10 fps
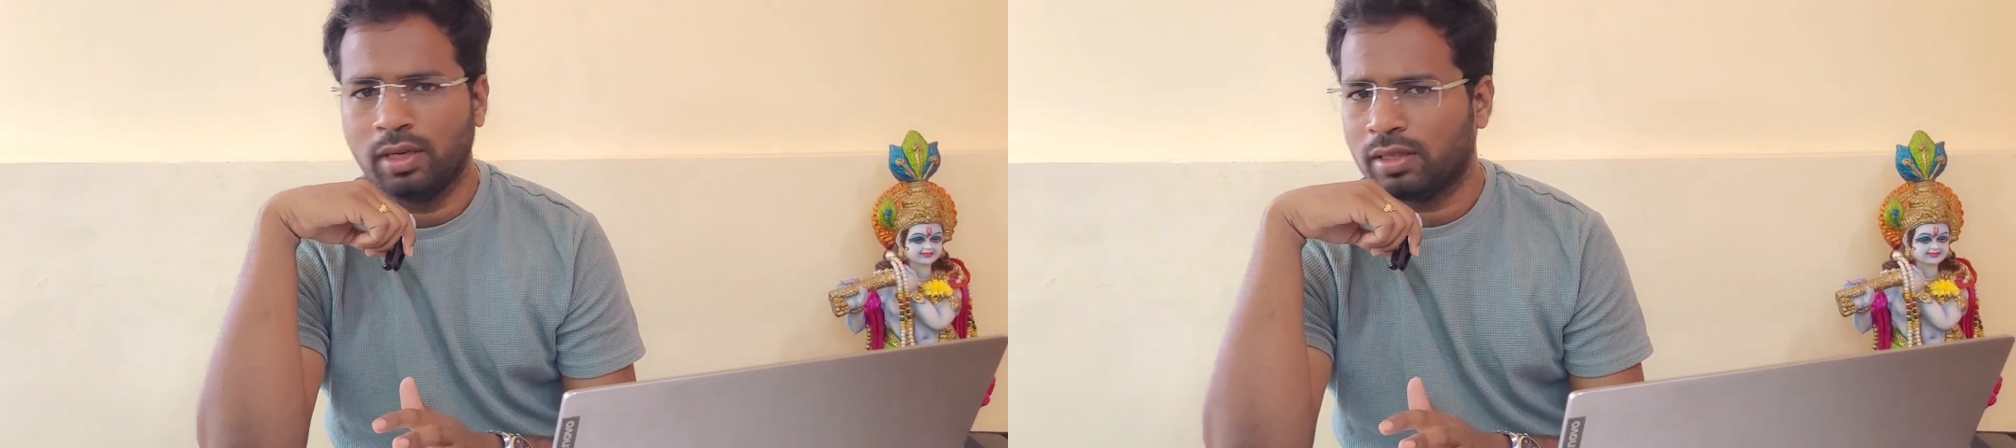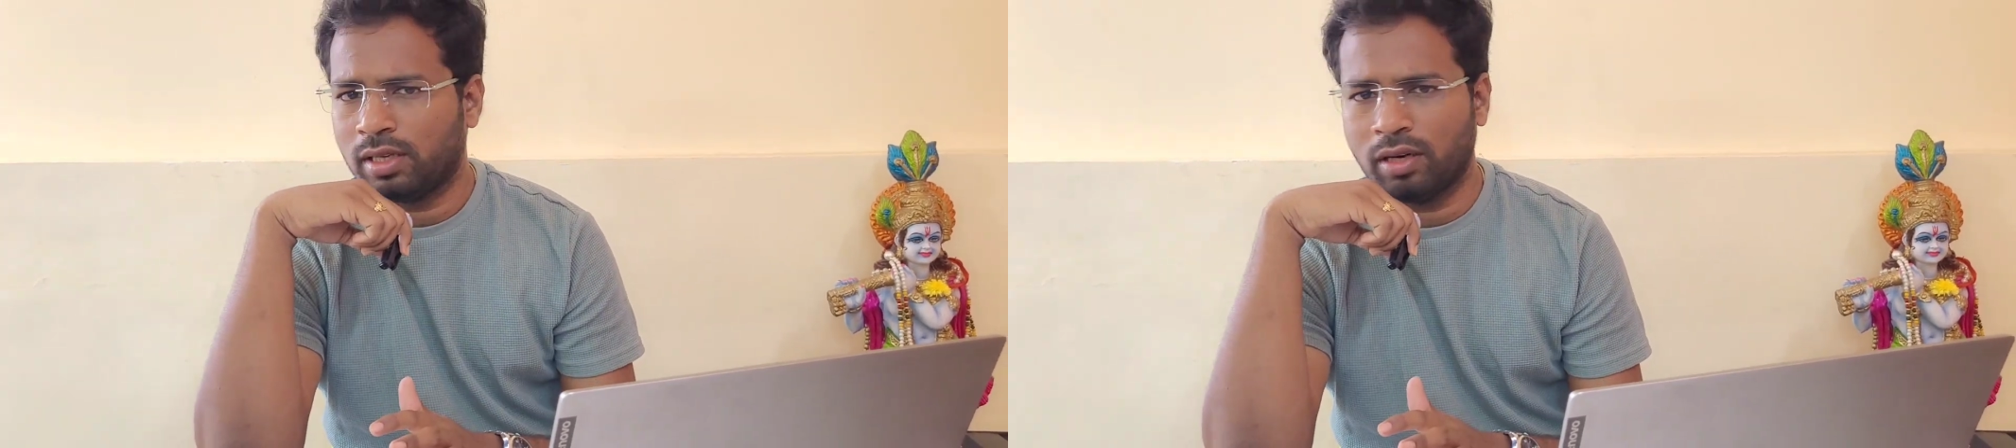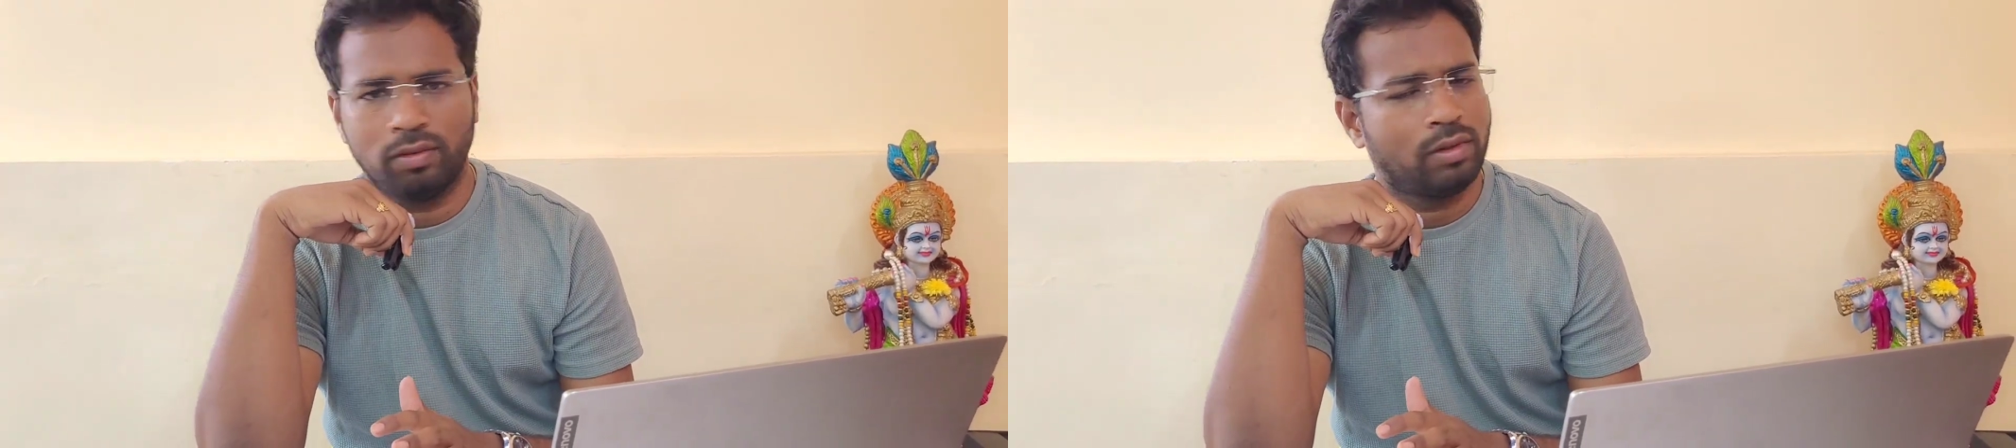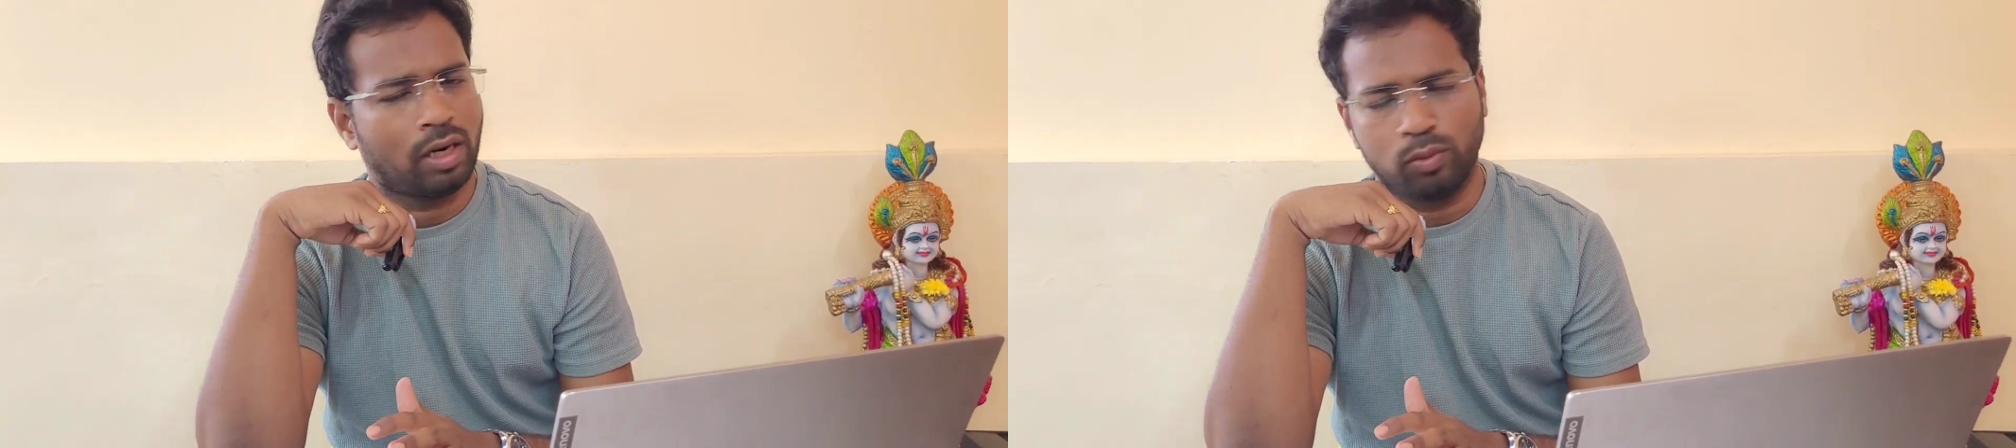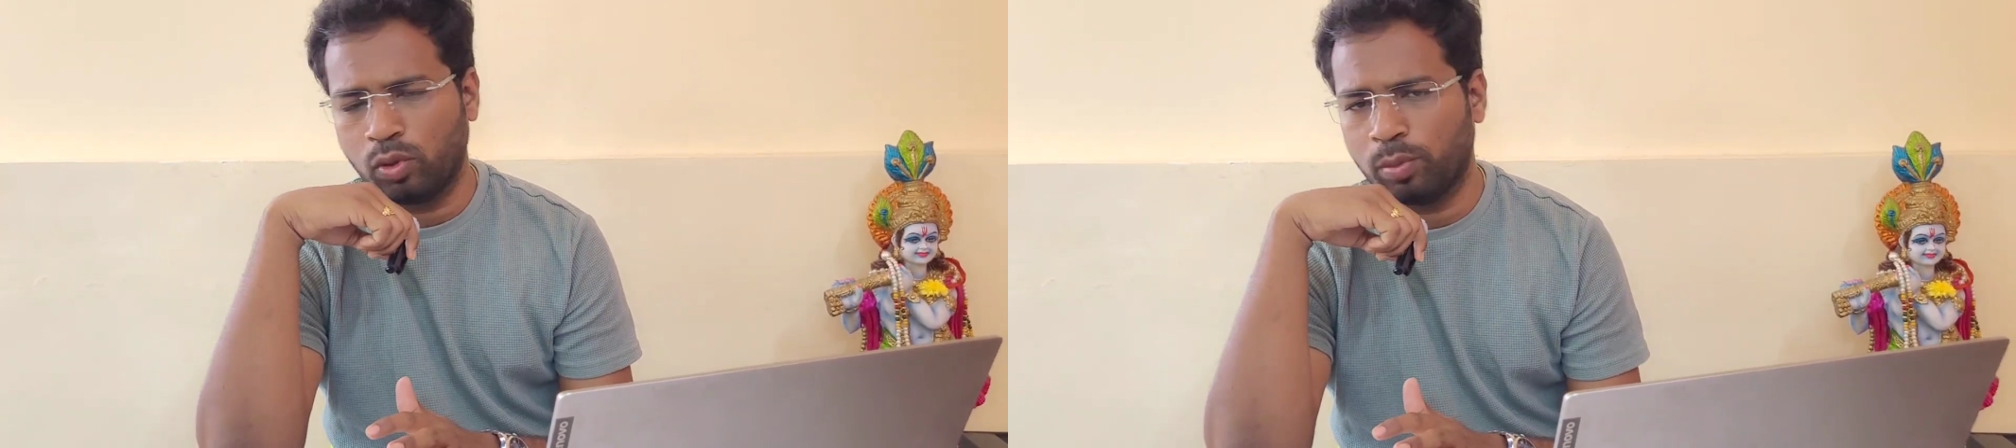
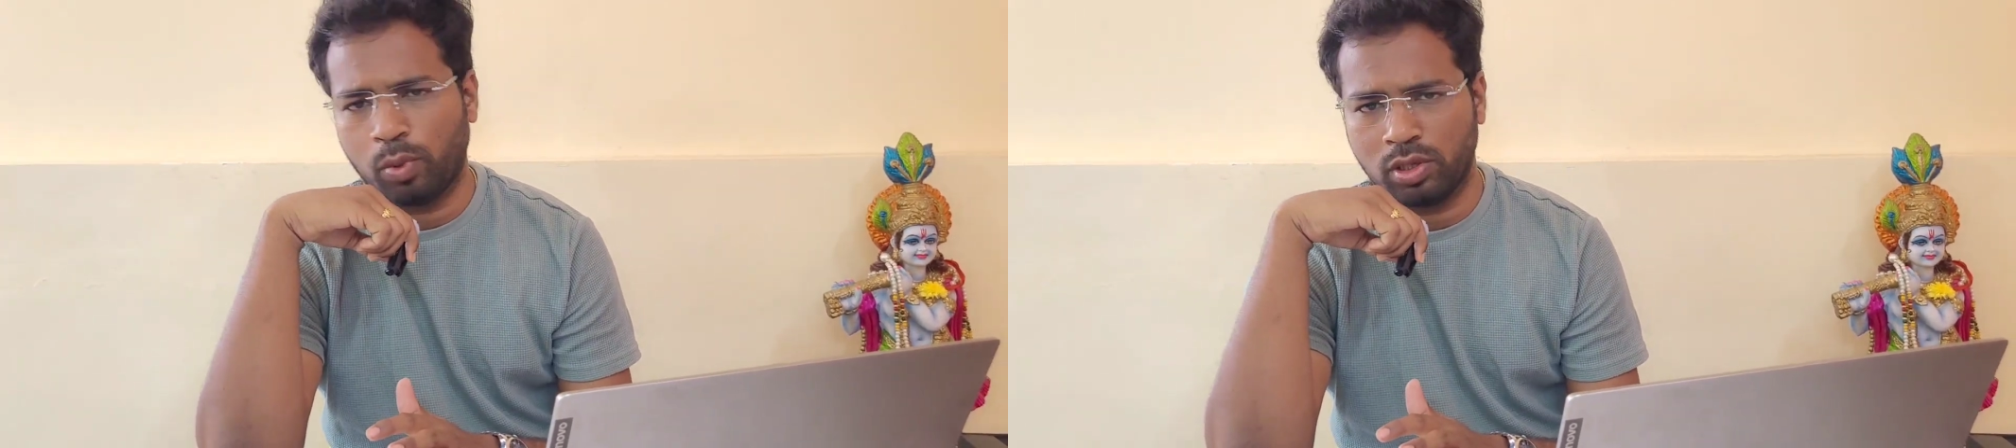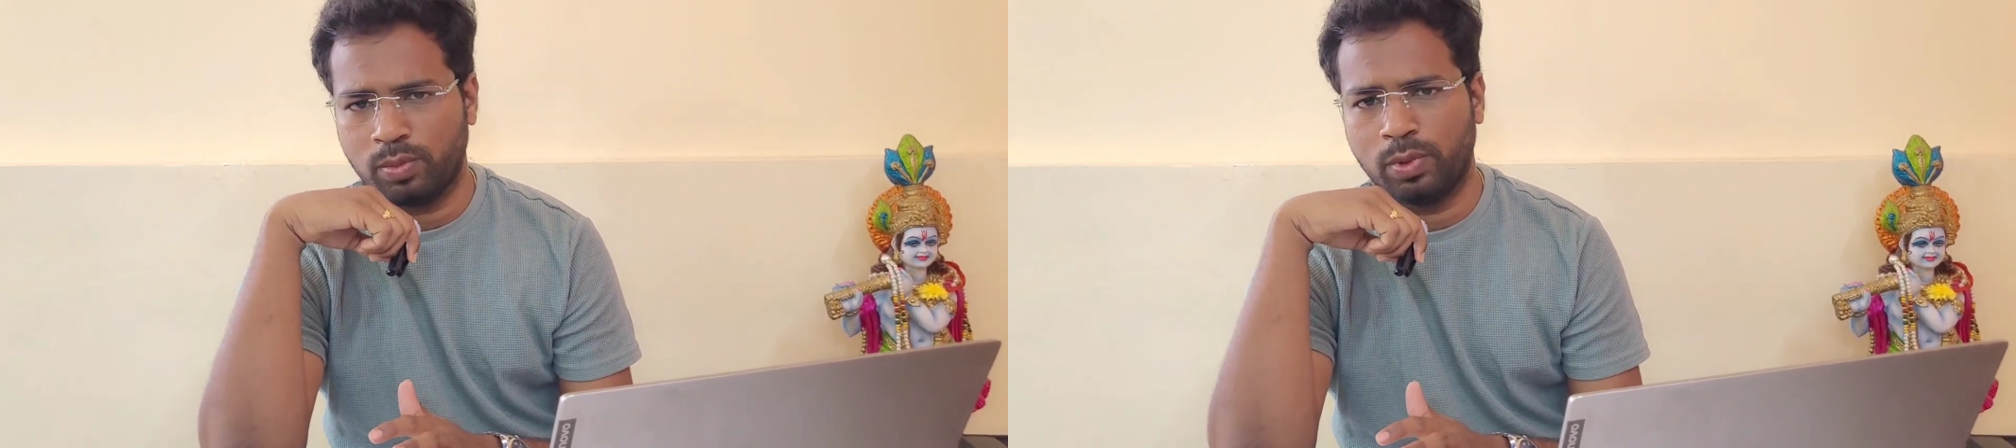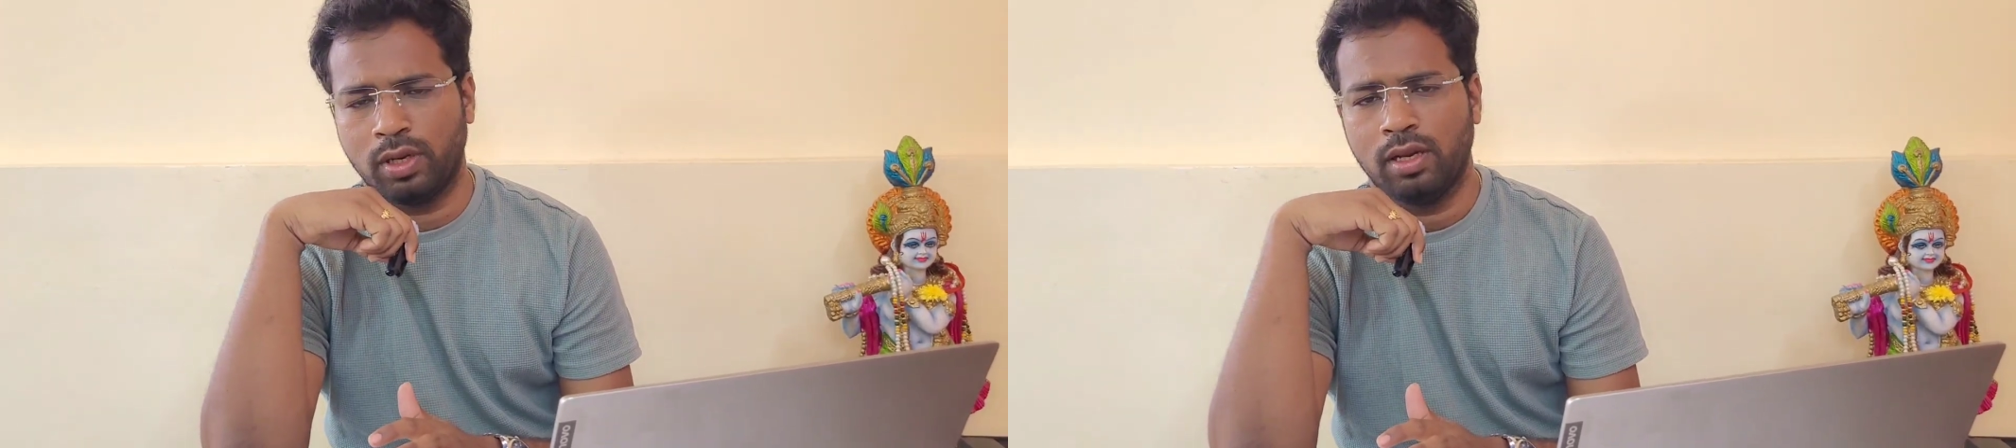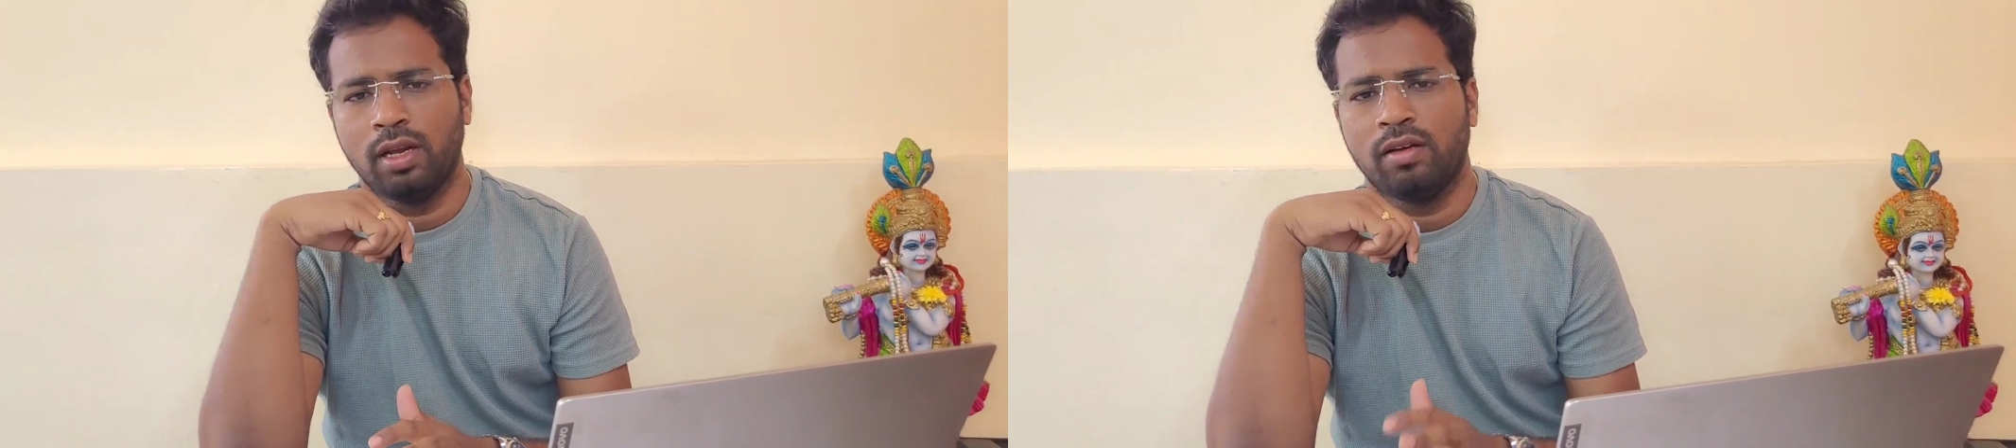That won't possible